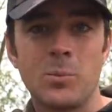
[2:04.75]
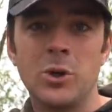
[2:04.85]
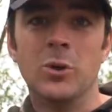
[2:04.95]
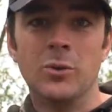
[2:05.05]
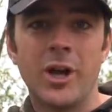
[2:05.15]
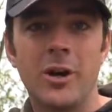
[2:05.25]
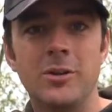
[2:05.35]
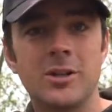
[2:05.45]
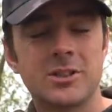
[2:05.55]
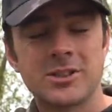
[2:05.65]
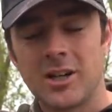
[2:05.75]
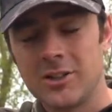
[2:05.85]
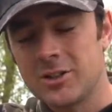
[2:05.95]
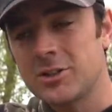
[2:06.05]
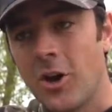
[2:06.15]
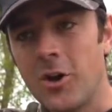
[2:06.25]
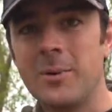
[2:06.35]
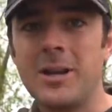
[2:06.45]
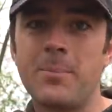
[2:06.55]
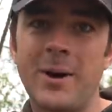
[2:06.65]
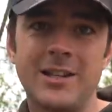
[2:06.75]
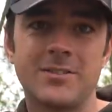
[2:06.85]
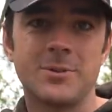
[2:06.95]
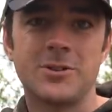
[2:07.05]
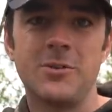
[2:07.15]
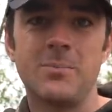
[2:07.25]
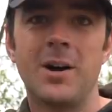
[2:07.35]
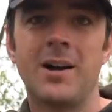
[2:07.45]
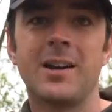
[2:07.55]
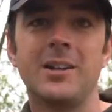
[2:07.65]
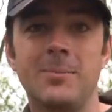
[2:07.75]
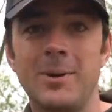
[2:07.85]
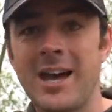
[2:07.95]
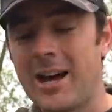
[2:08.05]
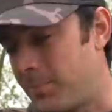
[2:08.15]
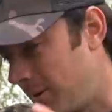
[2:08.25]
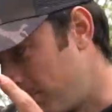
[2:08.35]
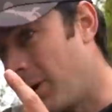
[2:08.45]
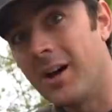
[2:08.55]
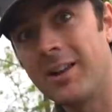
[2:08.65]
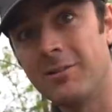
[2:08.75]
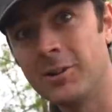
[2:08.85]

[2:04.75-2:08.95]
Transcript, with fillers: we all know you could say so many baits from a supermarket and you'd be happy, but there